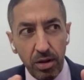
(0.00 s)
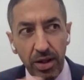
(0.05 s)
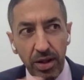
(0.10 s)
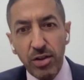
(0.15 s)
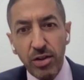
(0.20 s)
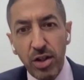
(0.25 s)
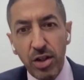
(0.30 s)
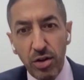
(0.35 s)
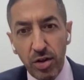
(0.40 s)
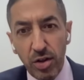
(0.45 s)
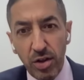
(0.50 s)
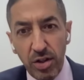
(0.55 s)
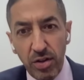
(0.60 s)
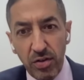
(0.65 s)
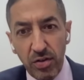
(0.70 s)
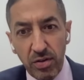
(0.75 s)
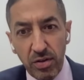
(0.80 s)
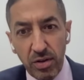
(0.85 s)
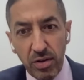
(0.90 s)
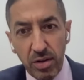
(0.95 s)

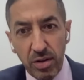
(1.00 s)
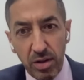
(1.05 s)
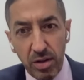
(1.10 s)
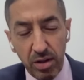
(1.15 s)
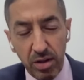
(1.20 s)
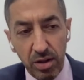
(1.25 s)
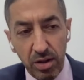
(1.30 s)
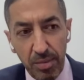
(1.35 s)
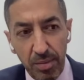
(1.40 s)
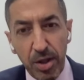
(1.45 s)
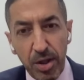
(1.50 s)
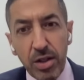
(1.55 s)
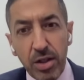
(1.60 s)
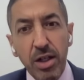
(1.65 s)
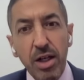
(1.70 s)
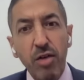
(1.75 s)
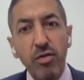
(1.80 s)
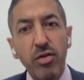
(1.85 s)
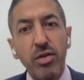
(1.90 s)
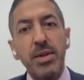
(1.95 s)
1930s,
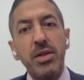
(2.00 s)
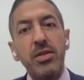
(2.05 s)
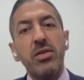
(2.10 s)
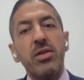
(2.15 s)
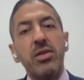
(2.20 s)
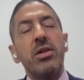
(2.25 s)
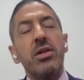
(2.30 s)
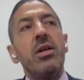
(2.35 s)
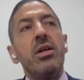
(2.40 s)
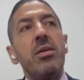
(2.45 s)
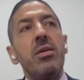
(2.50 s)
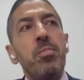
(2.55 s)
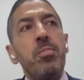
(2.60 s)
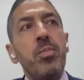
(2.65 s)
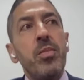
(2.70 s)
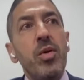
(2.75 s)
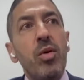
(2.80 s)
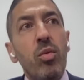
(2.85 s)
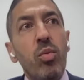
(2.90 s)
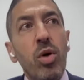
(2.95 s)
American government
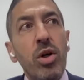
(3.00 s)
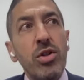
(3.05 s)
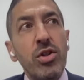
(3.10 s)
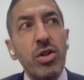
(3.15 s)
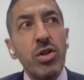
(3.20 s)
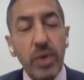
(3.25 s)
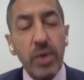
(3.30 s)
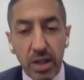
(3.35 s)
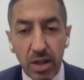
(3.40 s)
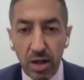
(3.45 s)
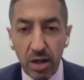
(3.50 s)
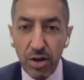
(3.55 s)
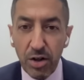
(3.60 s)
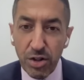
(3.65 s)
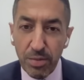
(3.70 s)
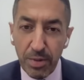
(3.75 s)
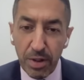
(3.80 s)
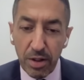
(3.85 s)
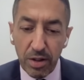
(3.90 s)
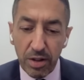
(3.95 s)
wants to
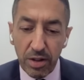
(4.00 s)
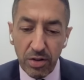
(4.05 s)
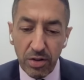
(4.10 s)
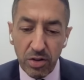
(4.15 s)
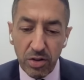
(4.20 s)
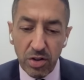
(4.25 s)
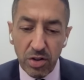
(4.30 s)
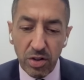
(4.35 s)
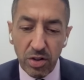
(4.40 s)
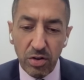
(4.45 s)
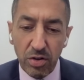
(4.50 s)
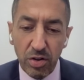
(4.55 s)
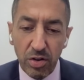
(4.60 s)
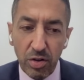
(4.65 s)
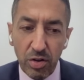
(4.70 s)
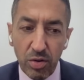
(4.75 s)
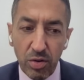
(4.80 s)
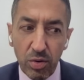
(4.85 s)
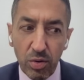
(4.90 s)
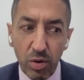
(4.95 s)
encourage Americans
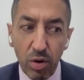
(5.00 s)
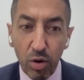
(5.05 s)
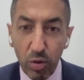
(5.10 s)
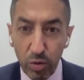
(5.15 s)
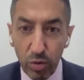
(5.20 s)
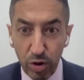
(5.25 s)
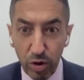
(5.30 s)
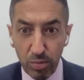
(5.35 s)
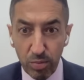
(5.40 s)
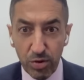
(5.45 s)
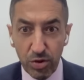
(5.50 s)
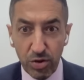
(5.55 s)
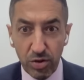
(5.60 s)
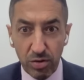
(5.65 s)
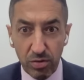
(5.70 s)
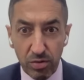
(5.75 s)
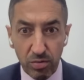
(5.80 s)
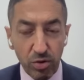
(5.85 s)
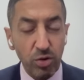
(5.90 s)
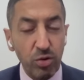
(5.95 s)
to own
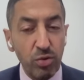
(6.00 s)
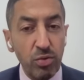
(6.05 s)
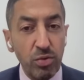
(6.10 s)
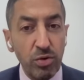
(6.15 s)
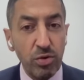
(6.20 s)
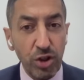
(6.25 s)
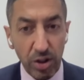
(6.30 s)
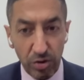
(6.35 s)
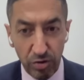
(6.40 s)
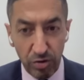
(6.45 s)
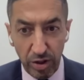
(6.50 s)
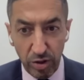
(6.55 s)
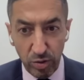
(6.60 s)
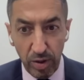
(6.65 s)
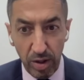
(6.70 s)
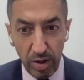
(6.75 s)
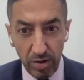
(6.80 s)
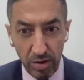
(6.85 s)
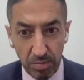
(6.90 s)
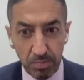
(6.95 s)
homes, to
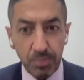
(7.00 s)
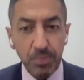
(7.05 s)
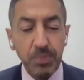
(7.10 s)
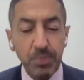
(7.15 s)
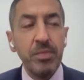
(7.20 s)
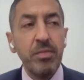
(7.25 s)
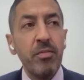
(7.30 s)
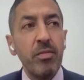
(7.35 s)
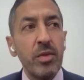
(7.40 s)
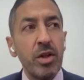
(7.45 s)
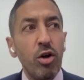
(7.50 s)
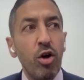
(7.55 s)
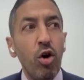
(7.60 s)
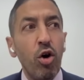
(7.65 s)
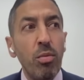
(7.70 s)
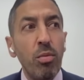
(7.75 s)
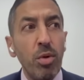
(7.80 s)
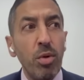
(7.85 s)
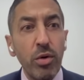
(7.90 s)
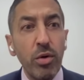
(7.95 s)
generate wealth.
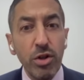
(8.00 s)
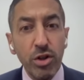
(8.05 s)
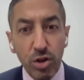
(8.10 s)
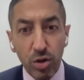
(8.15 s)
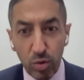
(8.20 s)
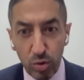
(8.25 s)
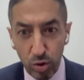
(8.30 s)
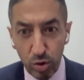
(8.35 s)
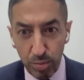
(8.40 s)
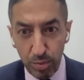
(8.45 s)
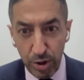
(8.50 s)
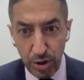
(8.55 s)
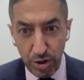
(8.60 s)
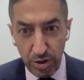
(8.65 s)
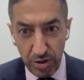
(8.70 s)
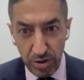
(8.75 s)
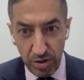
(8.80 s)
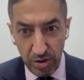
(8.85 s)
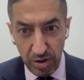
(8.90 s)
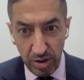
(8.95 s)
Homeowners Loan
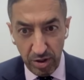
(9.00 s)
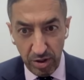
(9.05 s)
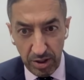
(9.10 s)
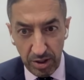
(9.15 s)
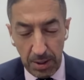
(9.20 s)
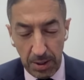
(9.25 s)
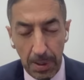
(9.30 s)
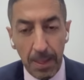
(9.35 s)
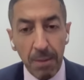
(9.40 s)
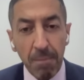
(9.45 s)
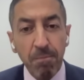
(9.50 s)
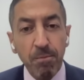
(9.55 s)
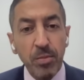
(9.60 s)
Corporation started,